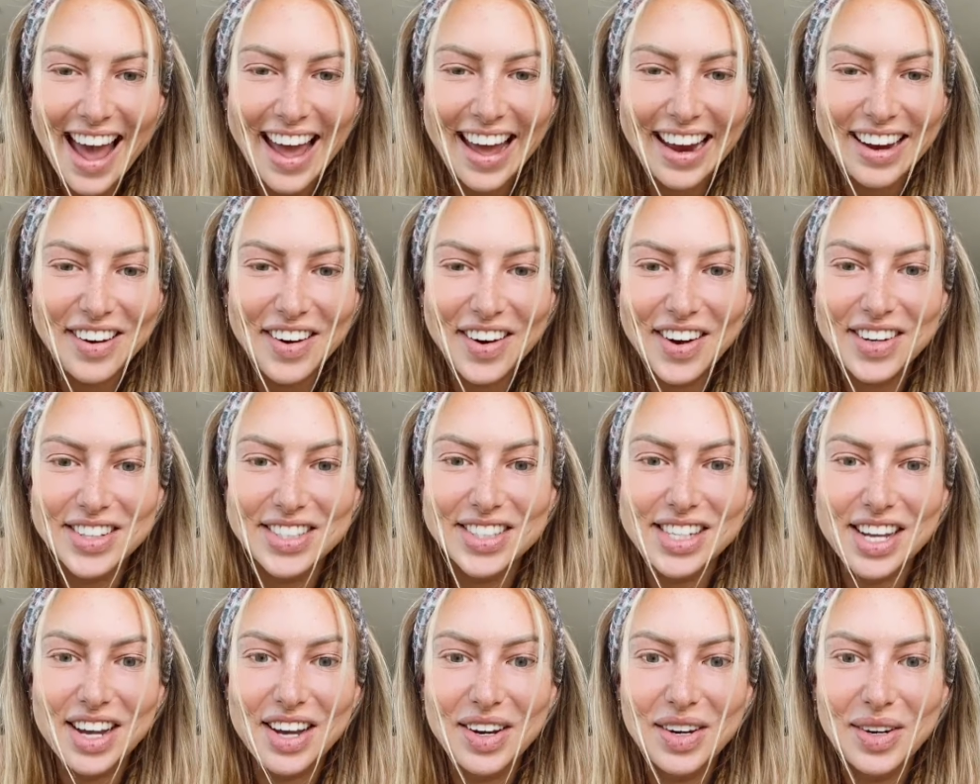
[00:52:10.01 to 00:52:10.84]
And
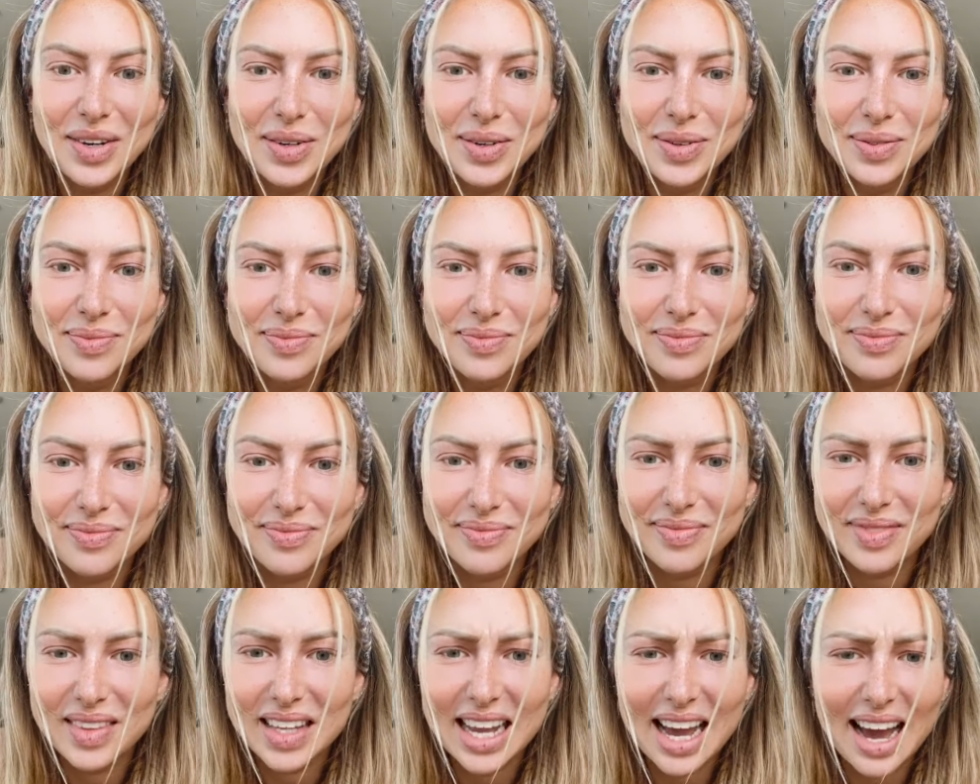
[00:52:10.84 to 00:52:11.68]
also,
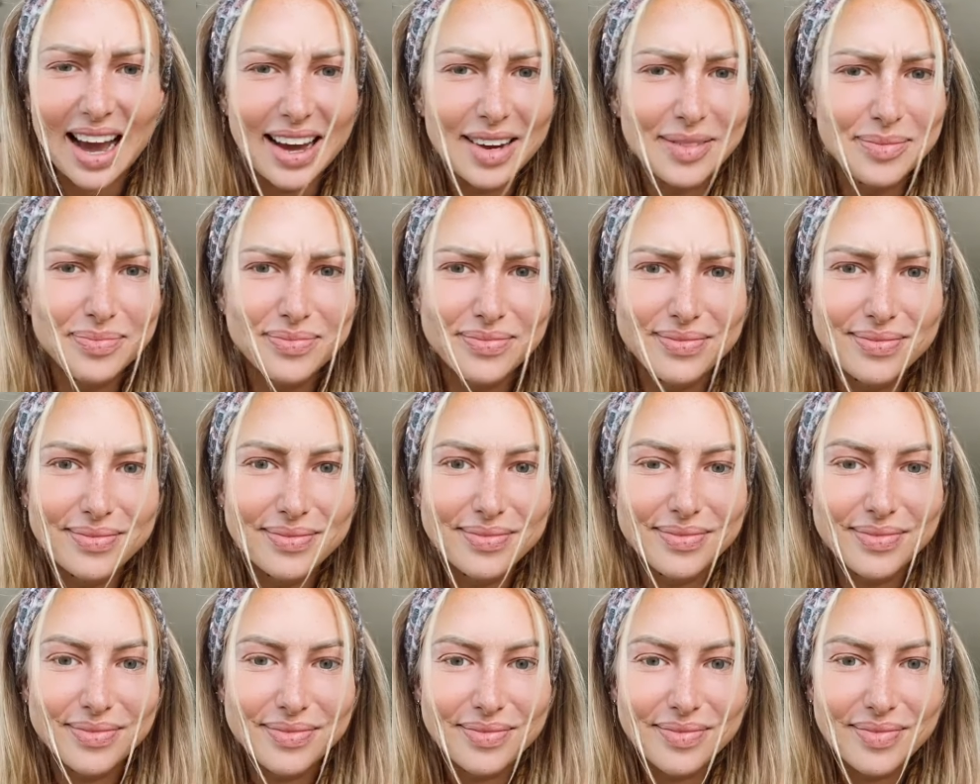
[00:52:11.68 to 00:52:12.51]
yeah,
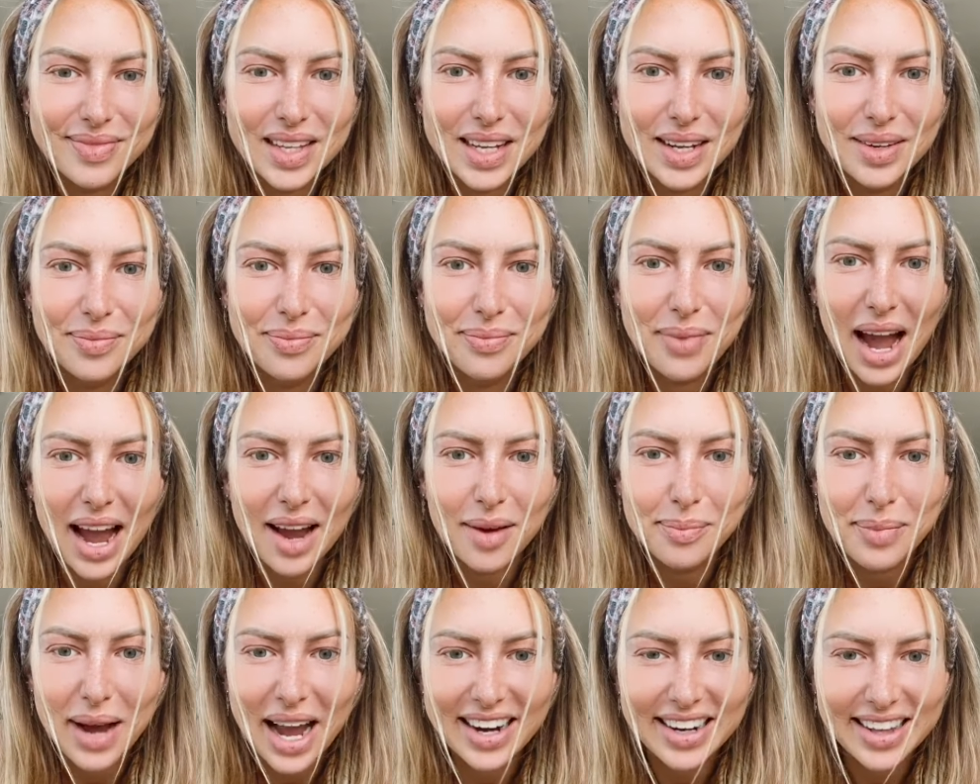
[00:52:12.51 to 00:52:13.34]

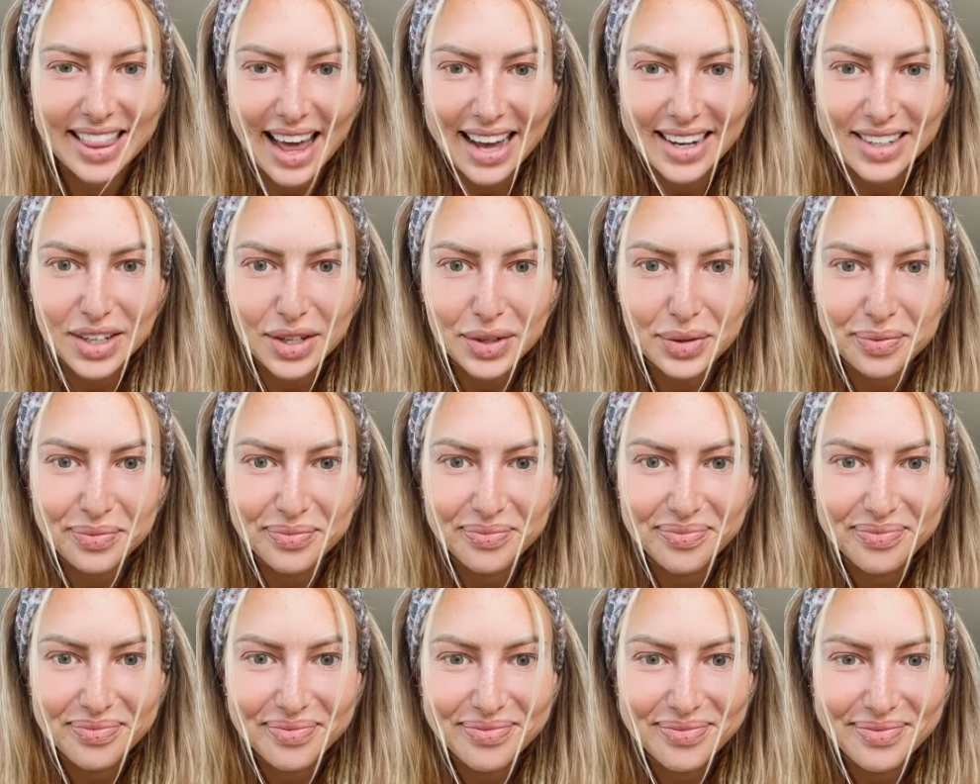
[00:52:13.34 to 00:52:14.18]
bye to that dude.